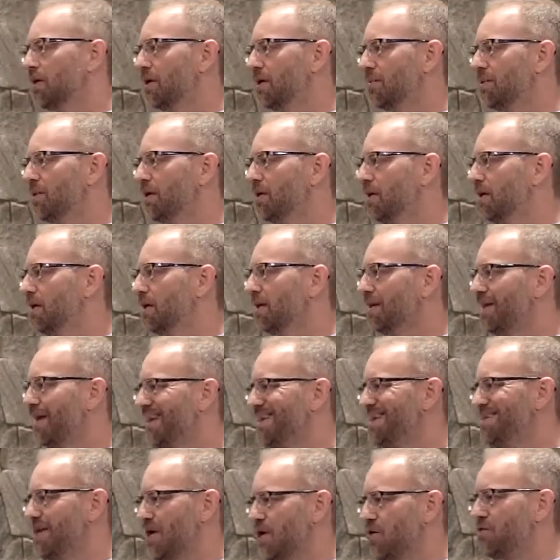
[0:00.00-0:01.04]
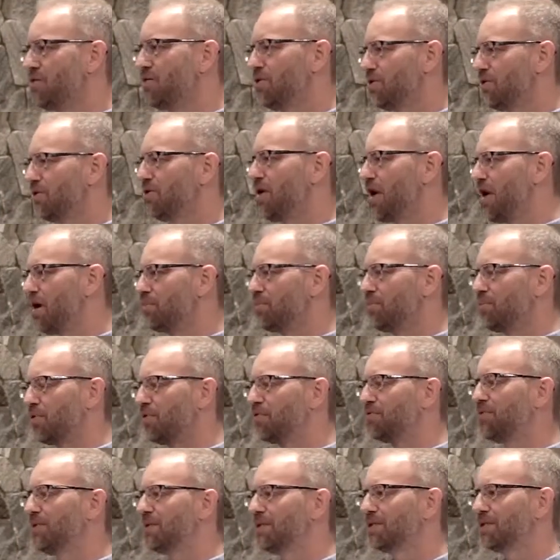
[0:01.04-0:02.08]
I mean, they know you're not
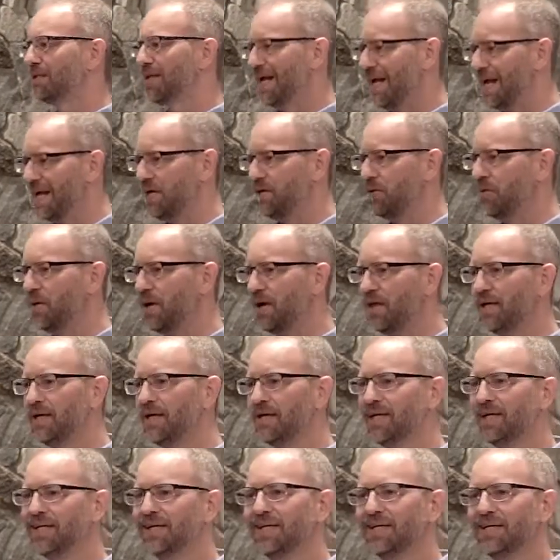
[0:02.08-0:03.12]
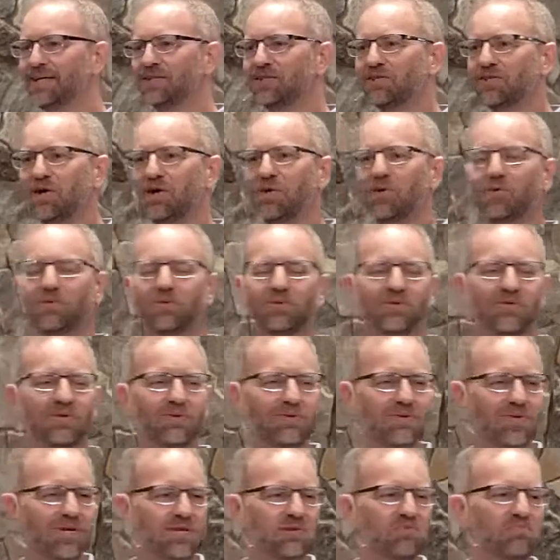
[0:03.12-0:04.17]
perfect anyway, so
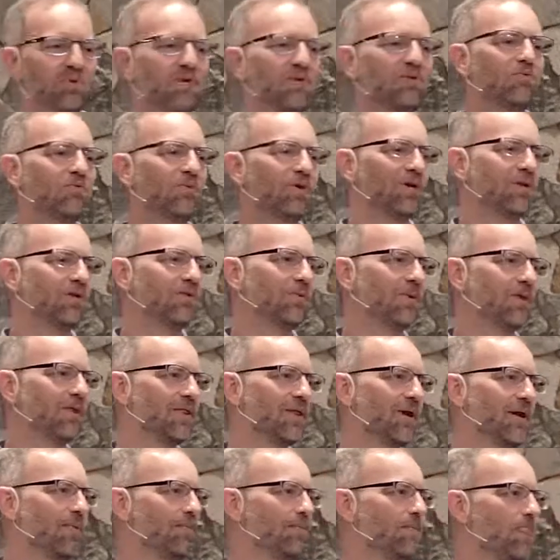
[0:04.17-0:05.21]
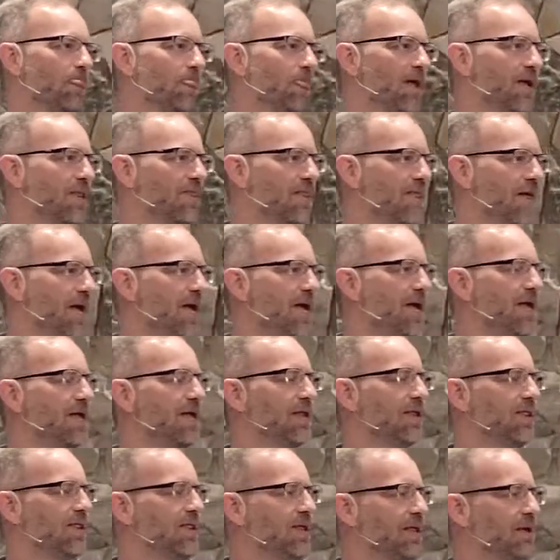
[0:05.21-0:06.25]
just be real with them, and
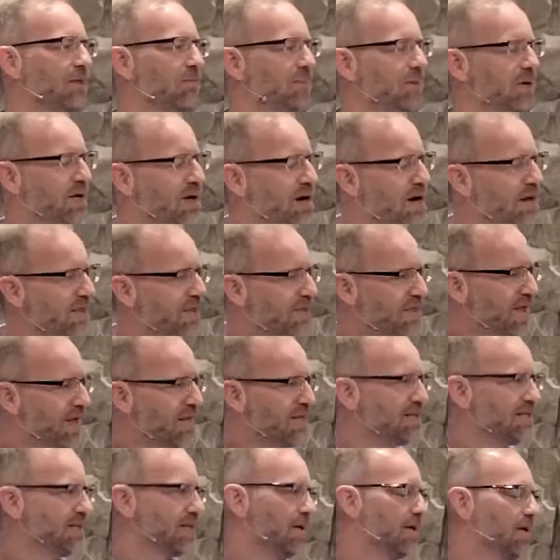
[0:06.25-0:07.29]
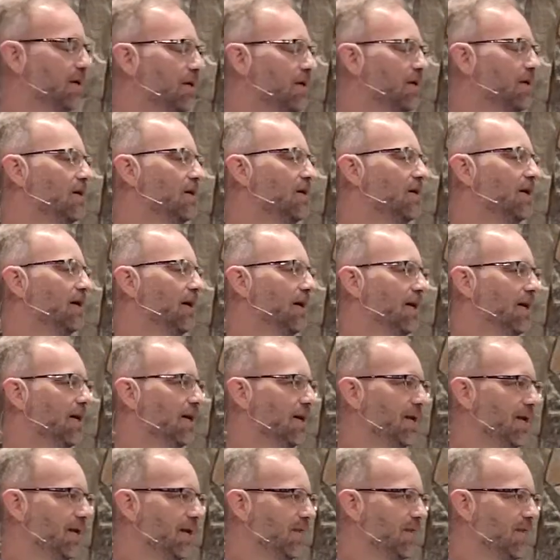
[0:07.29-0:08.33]
they be authentic,
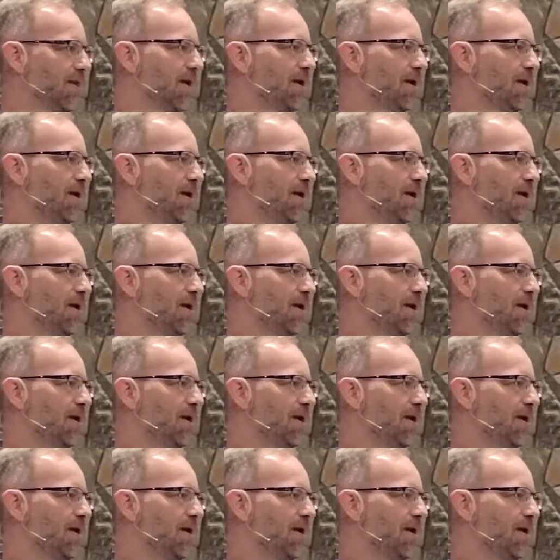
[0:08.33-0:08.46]
and